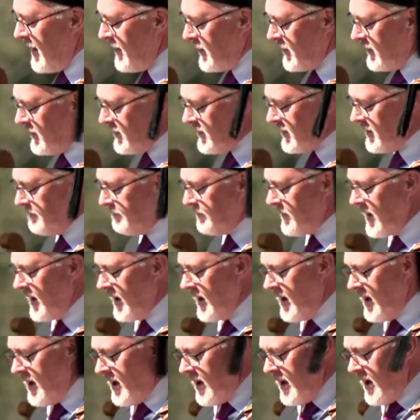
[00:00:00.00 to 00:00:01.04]
others.
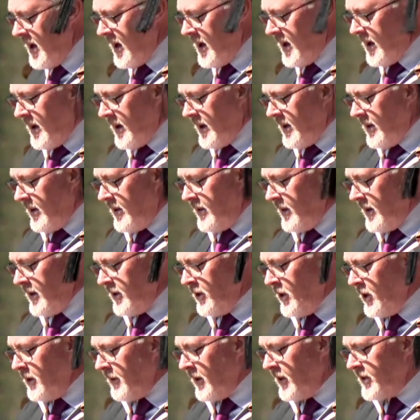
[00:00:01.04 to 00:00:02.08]

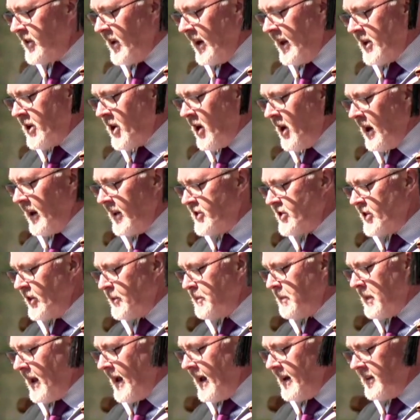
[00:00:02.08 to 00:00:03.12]
University College
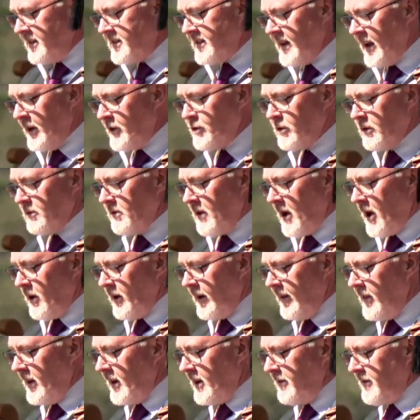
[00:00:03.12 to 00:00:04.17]
has played a central
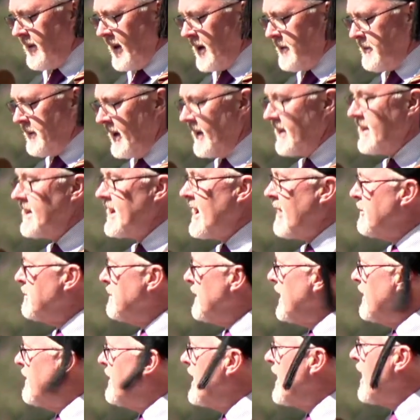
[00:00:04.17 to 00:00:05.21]
role in the development of
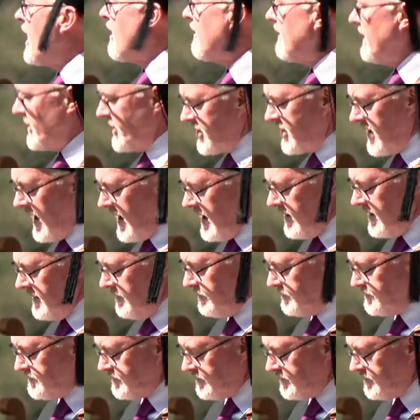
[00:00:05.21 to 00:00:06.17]
government of the Irish state,